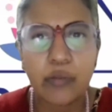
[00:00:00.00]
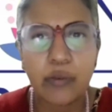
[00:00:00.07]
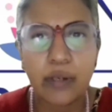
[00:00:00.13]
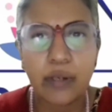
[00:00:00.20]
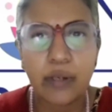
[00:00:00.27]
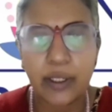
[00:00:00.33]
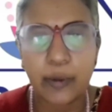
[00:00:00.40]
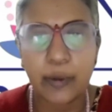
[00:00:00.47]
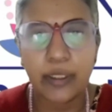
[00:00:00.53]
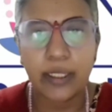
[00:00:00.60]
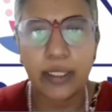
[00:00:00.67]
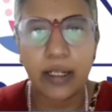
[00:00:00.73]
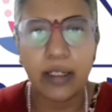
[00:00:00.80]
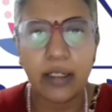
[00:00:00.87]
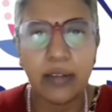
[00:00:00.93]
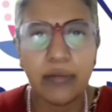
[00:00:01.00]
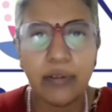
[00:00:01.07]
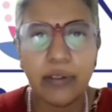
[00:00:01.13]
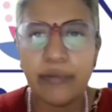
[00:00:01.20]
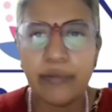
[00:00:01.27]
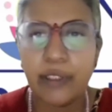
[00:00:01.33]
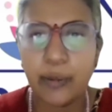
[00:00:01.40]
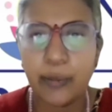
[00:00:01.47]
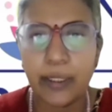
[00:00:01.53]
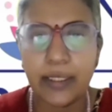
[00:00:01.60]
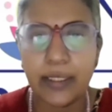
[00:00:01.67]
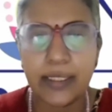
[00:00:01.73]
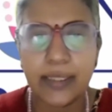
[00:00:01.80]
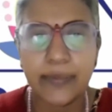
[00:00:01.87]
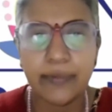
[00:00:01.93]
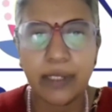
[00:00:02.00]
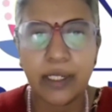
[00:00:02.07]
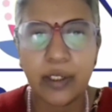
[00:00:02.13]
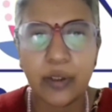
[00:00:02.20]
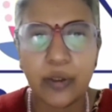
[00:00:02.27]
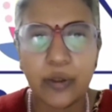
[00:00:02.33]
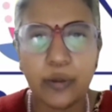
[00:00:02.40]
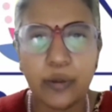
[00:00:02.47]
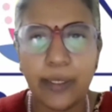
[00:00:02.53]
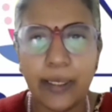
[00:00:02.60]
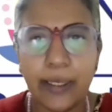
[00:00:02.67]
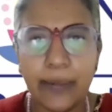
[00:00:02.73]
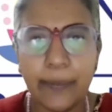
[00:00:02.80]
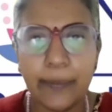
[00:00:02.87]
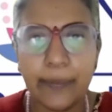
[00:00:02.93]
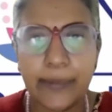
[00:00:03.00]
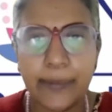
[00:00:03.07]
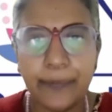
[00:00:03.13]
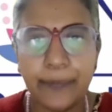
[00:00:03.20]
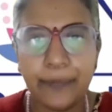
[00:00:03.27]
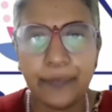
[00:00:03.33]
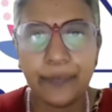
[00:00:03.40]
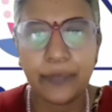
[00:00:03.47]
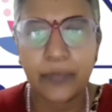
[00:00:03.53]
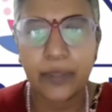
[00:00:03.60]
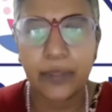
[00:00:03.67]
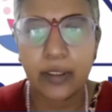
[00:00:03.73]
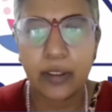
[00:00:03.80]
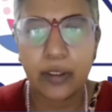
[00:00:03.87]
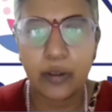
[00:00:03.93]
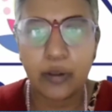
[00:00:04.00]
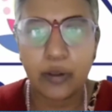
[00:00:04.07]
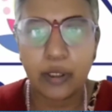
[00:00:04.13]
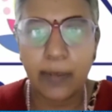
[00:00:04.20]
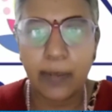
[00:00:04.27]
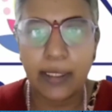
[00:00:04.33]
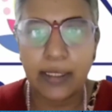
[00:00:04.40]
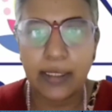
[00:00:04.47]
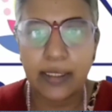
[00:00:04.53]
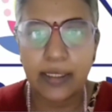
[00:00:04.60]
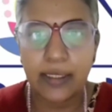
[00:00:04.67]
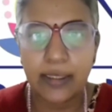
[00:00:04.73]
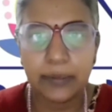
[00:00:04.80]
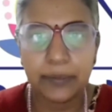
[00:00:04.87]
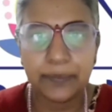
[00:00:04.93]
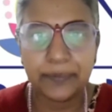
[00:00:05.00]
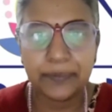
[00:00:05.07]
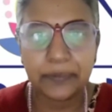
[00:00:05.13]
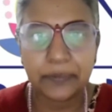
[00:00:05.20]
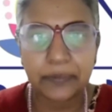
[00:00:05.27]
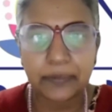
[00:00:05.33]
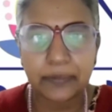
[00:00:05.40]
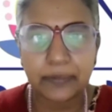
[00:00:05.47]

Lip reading: use Varuna Mudra for few minutes, 1 or 2 minutes. Okay, masters.